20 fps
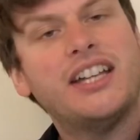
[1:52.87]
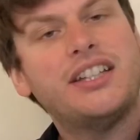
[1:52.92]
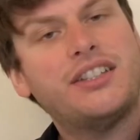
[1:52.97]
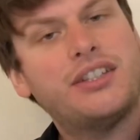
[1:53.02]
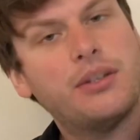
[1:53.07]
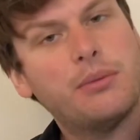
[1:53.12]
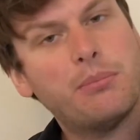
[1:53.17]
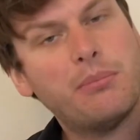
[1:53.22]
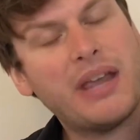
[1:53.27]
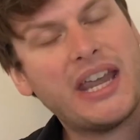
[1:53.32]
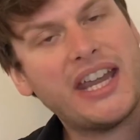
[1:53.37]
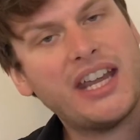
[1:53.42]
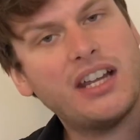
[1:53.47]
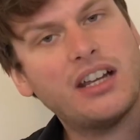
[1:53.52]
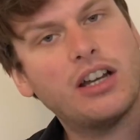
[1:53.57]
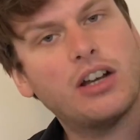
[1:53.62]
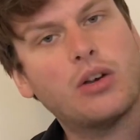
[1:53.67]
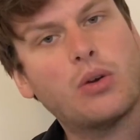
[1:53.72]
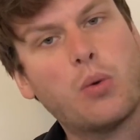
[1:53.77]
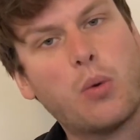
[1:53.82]
To make
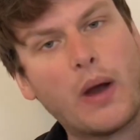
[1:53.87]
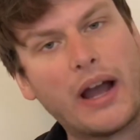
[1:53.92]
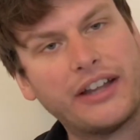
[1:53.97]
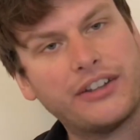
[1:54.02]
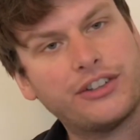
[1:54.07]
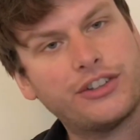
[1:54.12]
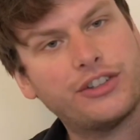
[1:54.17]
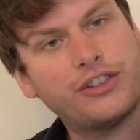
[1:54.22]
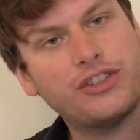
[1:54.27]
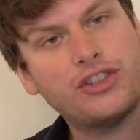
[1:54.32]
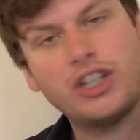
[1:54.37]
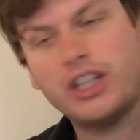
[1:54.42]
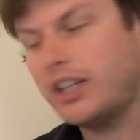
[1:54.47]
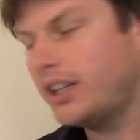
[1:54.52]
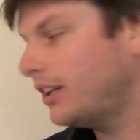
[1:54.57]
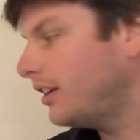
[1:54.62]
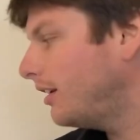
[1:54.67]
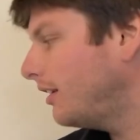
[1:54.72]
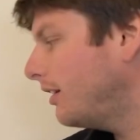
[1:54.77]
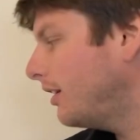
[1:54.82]
a
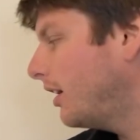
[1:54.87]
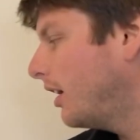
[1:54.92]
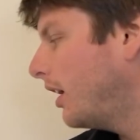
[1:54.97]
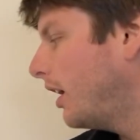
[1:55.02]
question,